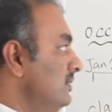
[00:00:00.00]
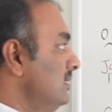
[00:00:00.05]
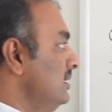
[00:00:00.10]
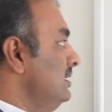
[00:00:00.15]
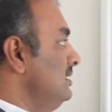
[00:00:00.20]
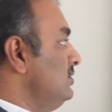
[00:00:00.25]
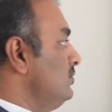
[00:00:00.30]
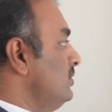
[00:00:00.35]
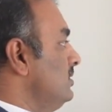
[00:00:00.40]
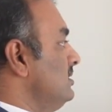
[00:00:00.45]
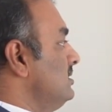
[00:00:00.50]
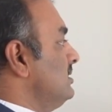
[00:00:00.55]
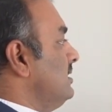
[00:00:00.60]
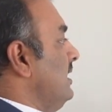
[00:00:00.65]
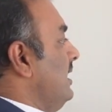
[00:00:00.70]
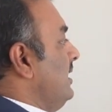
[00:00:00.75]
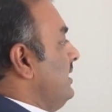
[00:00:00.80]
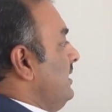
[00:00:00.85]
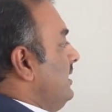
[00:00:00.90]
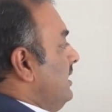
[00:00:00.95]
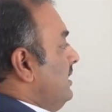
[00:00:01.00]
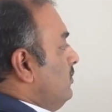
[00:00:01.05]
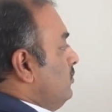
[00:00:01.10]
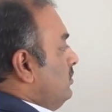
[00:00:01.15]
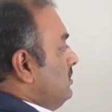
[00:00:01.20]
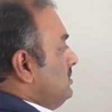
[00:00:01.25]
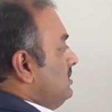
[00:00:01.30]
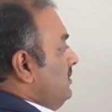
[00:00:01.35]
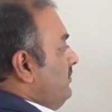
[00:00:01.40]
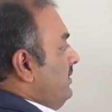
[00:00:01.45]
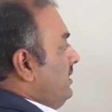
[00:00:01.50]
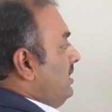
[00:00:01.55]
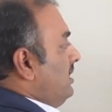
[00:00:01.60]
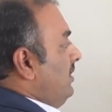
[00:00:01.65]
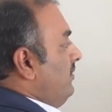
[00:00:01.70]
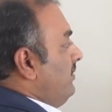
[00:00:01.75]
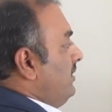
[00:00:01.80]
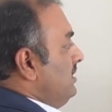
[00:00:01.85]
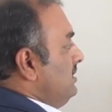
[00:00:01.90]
the insurance carrier was giving coverage